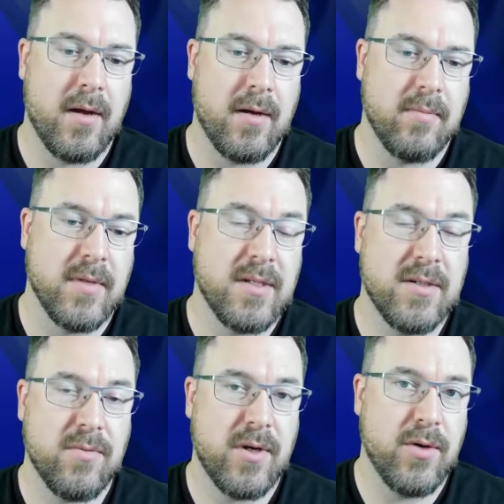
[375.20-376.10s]
This
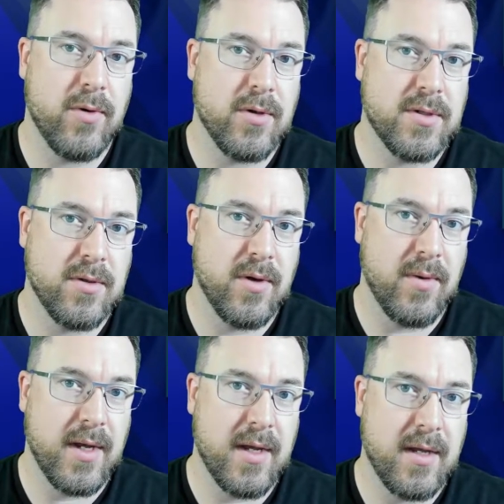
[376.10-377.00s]
is where you also
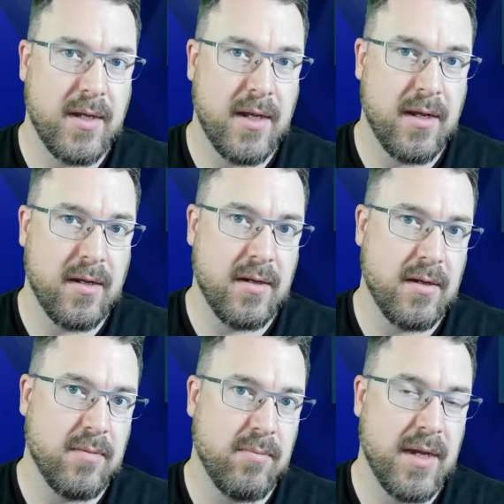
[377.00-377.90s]
go ahead
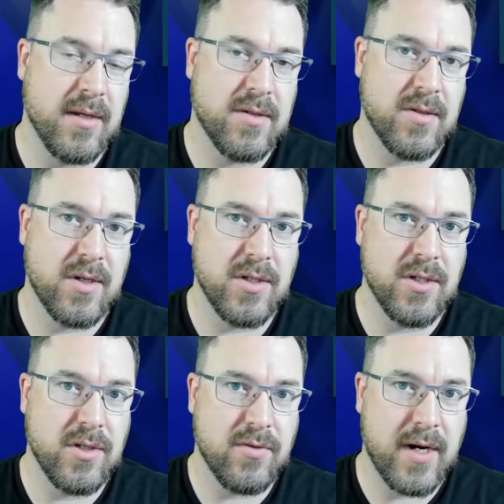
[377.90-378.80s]
and make a
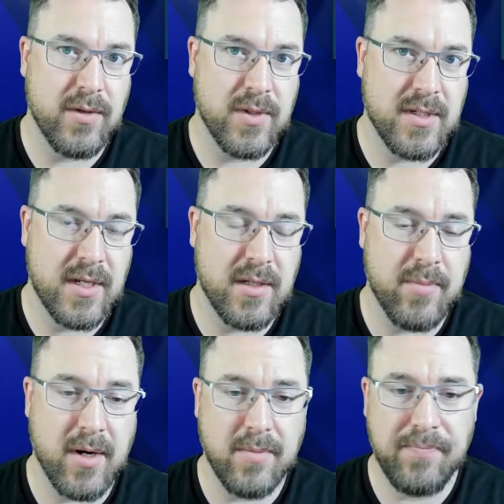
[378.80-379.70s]
selection to try to ascend the
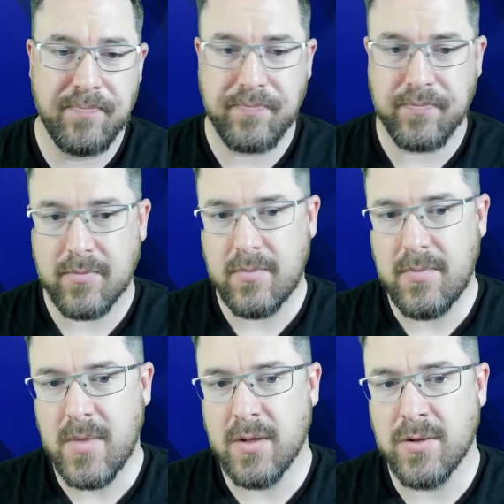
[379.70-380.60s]
part.
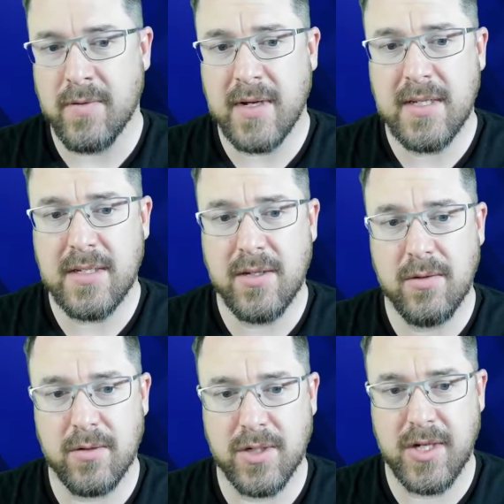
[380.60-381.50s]
So I've got these 2
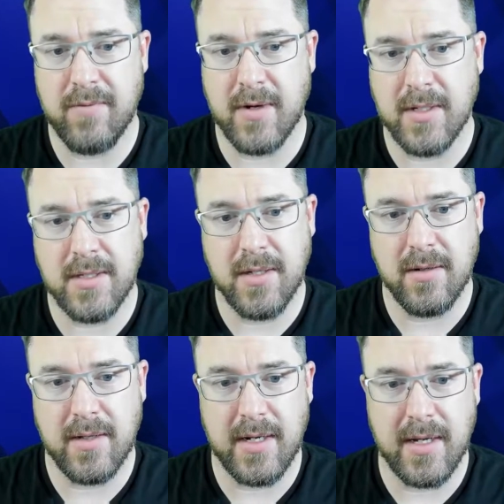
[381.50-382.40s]
little chevrons
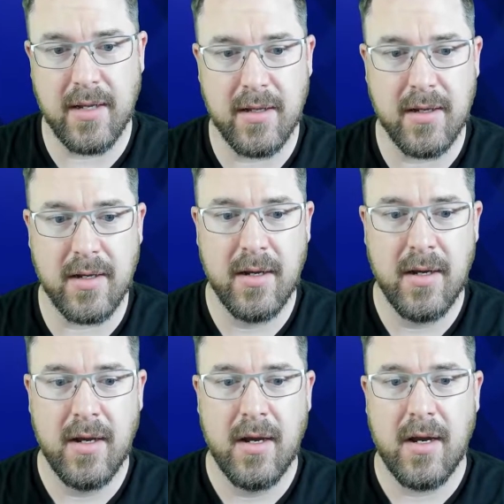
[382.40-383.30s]
here that I can click,
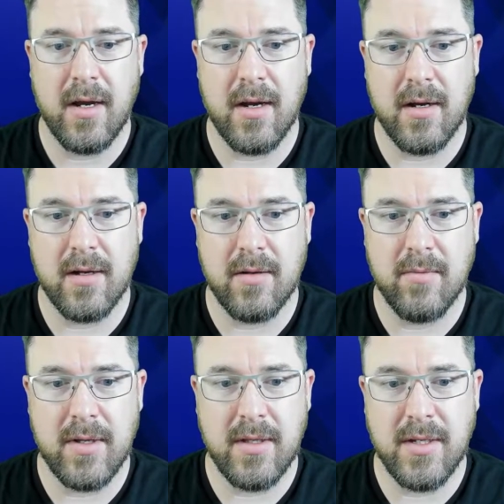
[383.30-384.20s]

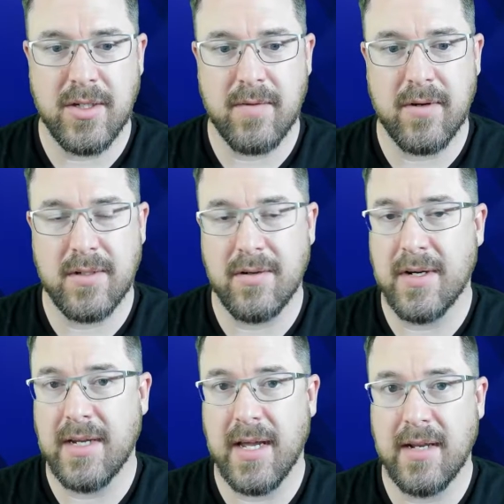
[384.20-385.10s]
and these chevrons are
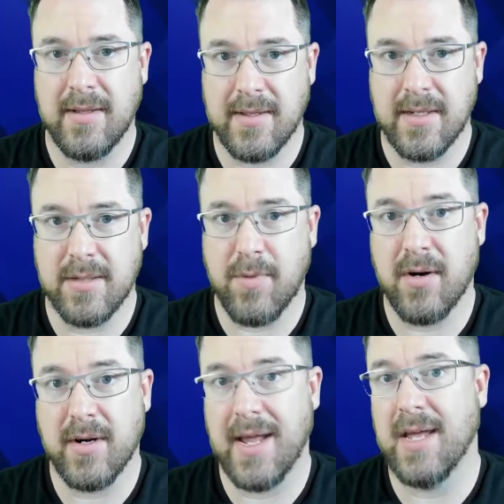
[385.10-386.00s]
indicating that this
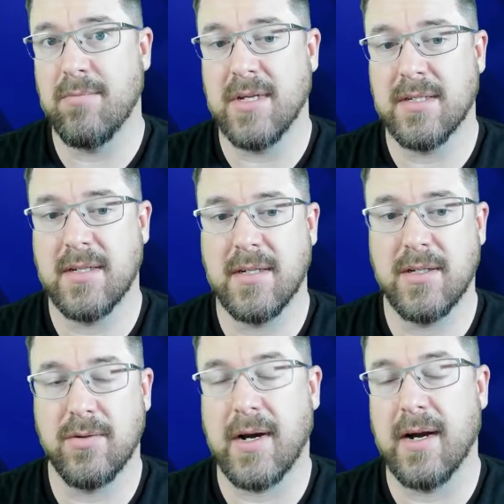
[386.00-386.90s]
part can be
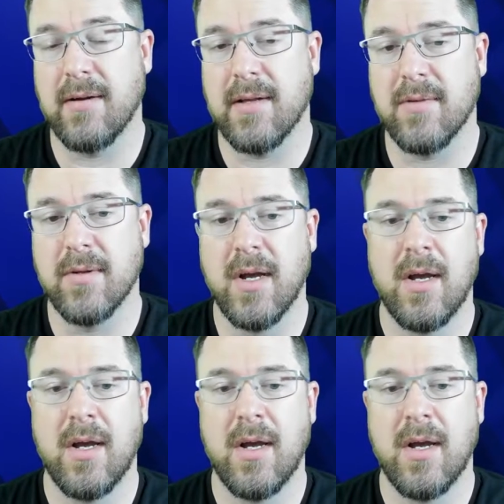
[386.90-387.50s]
ascended to a higher level.